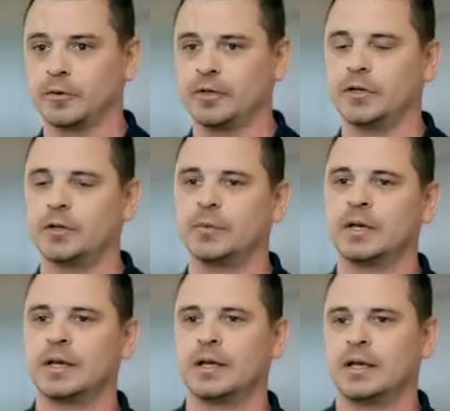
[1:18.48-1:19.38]
per
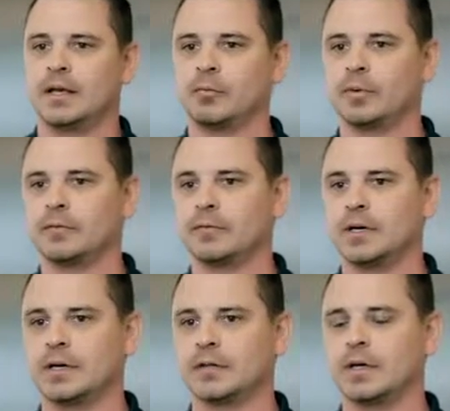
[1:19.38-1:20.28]
cube, and with the
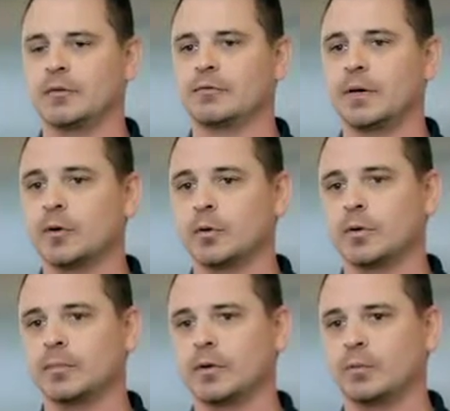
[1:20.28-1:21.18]
Tellabs fiber
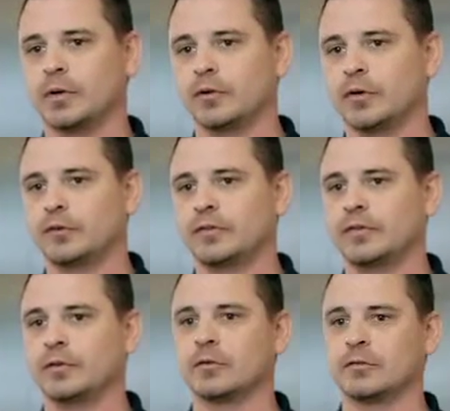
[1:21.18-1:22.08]
equipment, we only use
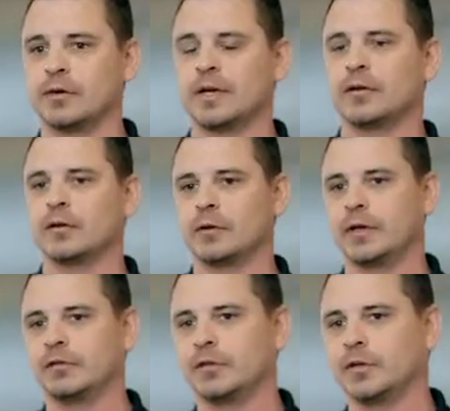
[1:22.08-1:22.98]
a single strand to
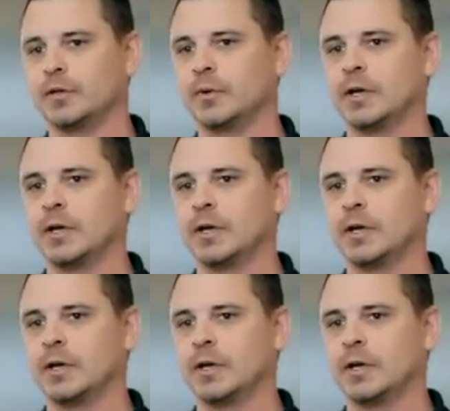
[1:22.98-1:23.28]
go to each cube.